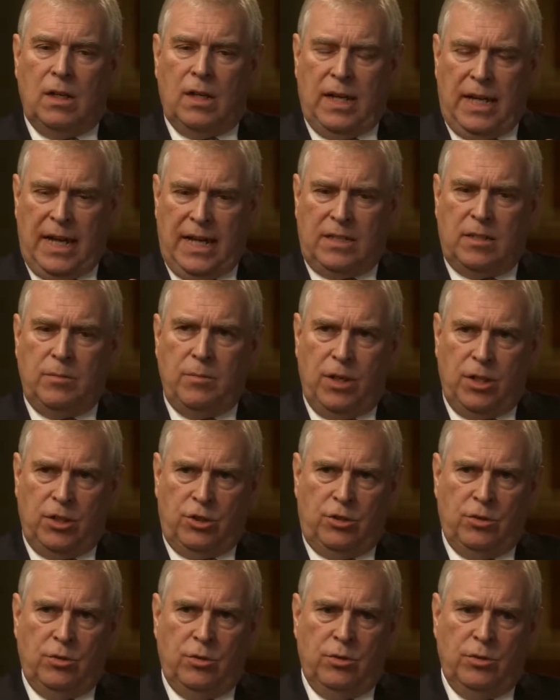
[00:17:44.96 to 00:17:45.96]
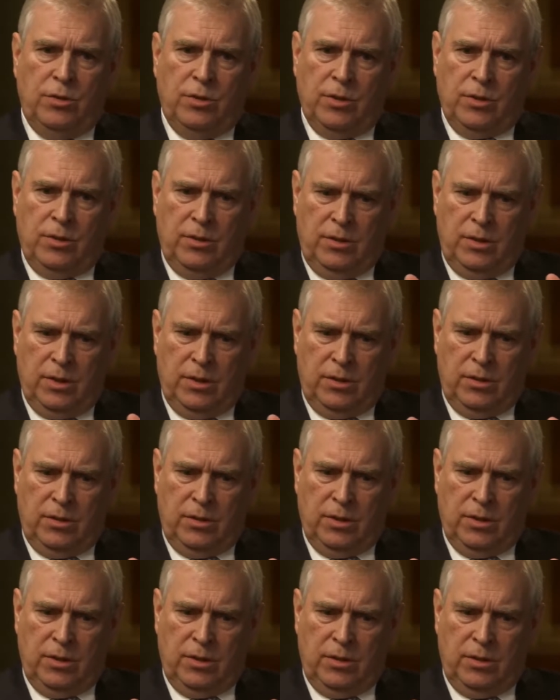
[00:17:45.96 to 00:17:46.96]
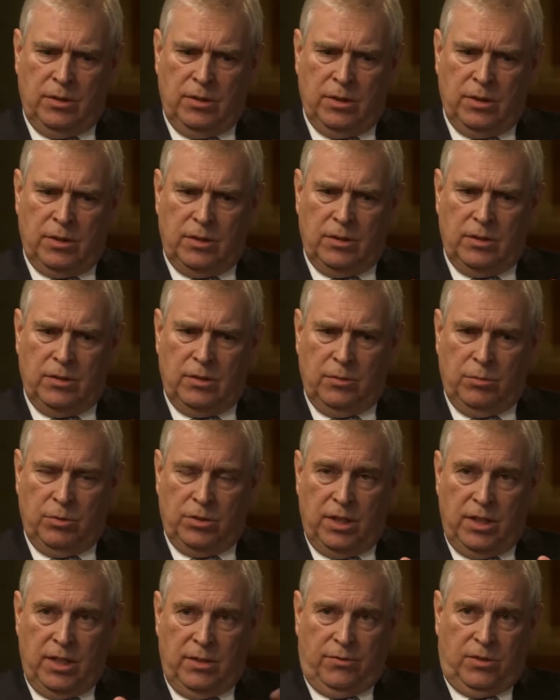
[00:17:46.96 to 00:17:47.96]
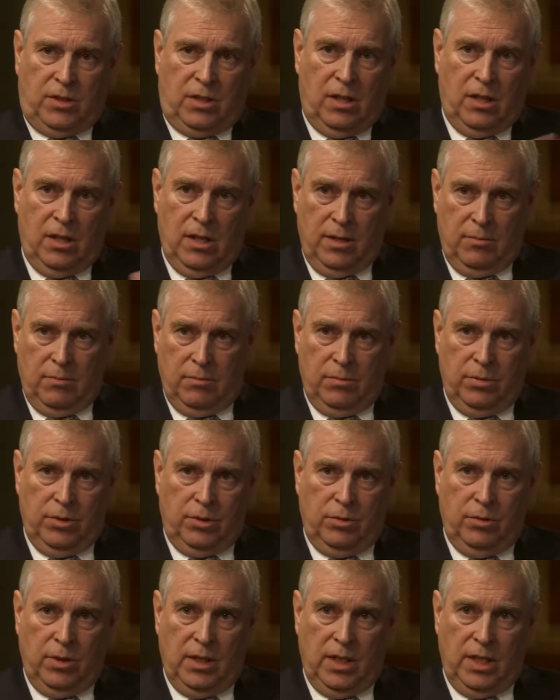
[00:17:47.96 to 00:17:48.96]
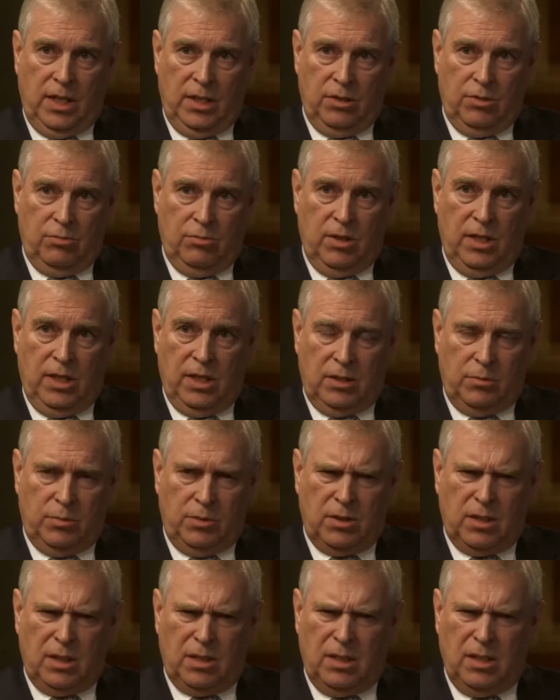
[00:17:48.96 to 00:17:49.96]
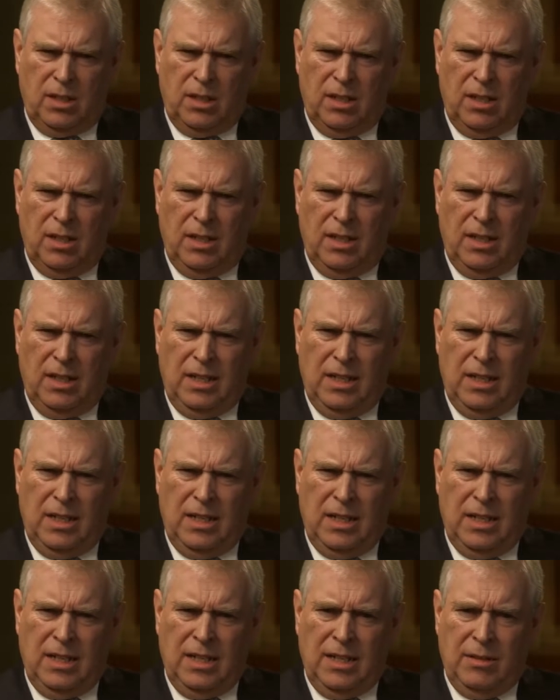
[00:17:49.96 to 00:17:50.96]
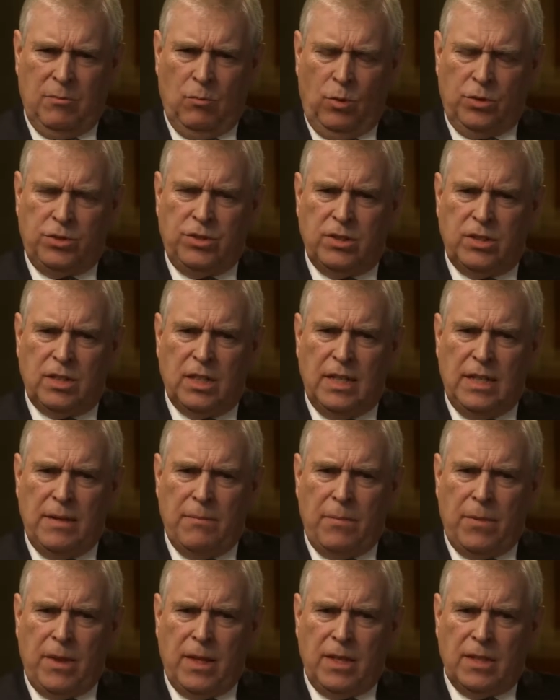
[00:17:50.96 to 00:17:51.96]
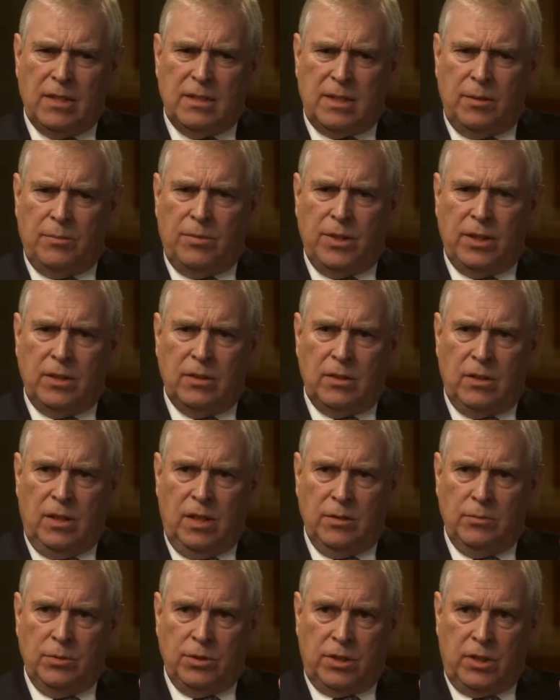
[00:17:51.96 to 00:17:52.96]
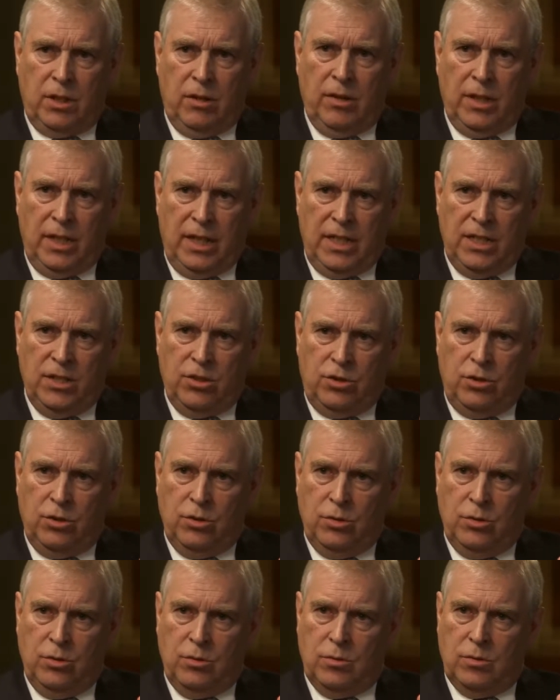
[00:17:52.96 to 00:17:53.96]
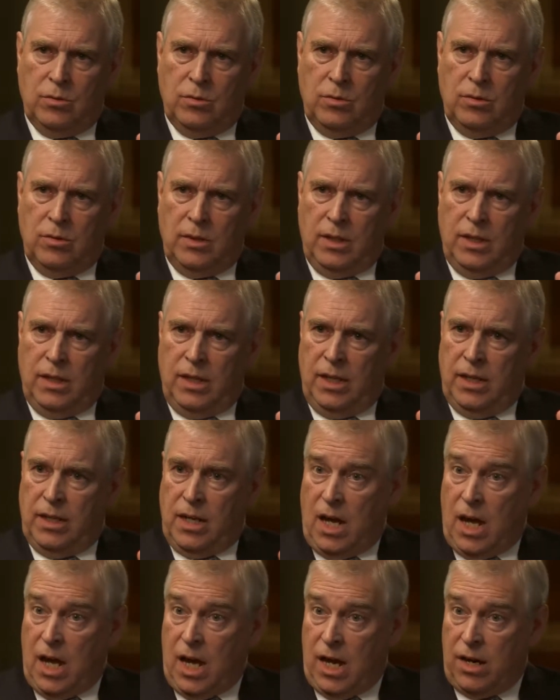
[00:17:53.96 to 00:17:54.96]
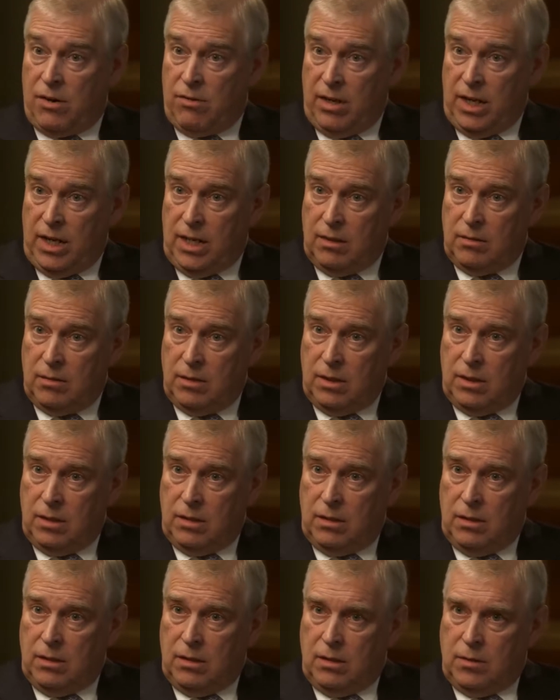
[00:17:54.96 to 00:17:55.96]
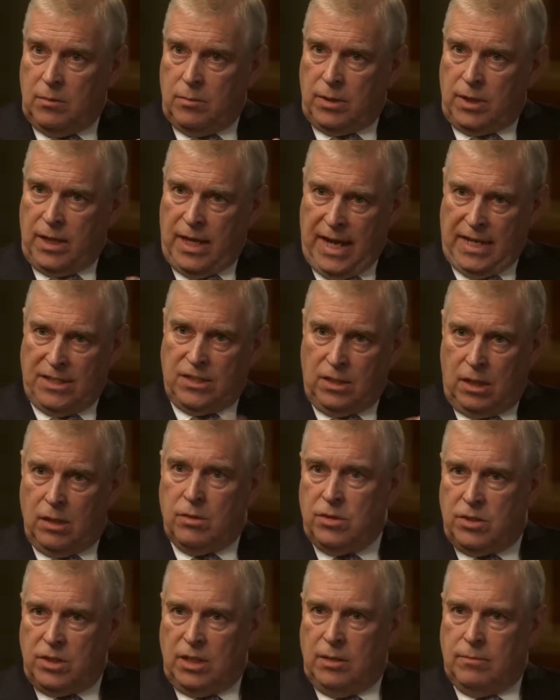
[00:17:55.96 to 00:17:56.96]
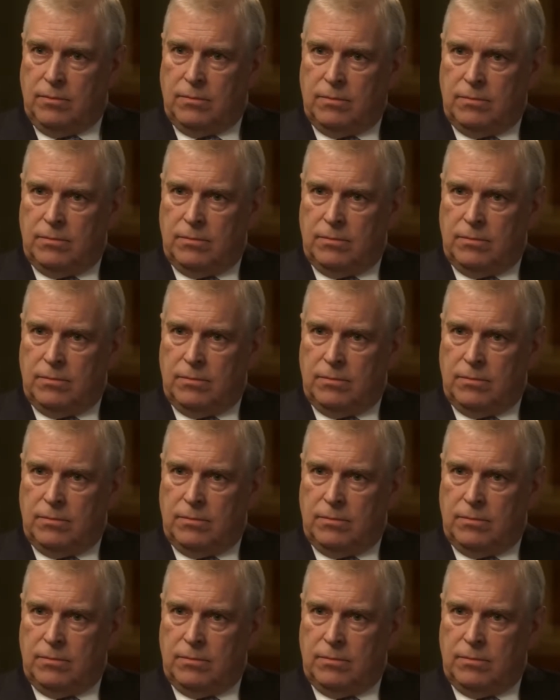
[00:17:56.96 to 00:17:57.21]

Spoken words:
I had to make sure that there was enough time between his release, because it wasn't something that I was going into in a hurry, but I had to go and see him.